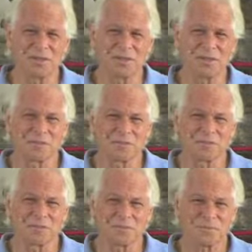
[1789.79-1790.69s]

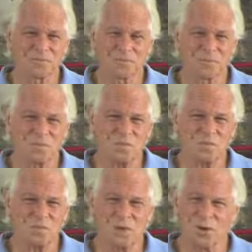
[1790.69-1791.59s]

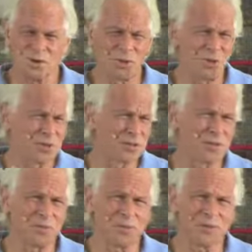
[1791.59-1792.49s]
I was just
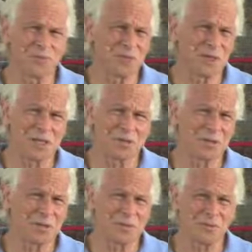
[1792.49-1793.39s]
talking to somebody a few
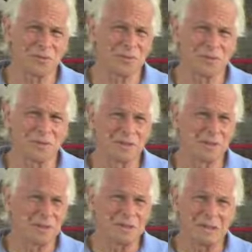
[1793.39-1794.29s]
days ago. I mean,
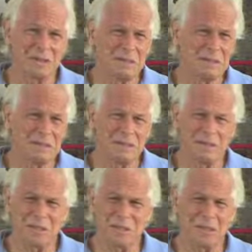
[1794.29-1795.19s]

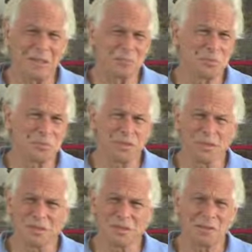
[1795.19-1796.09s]
just kind of
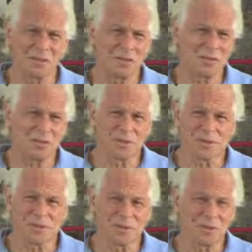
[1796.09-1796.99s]
presented this,
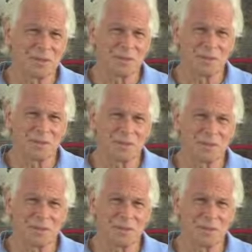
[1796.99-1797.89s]

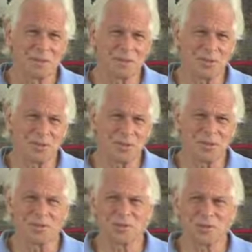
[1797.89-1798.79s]

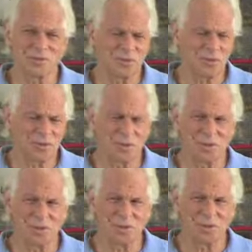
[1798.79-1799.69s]
list of all
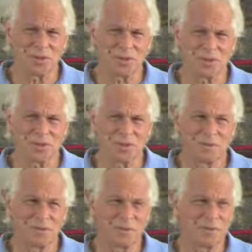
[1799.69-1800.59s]
this
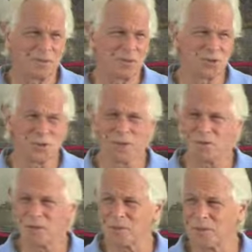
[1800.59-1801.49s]
all the
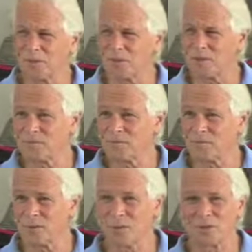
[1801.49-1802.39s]
junk they've been involved
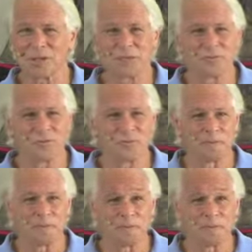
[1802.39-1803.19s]
in their whole life.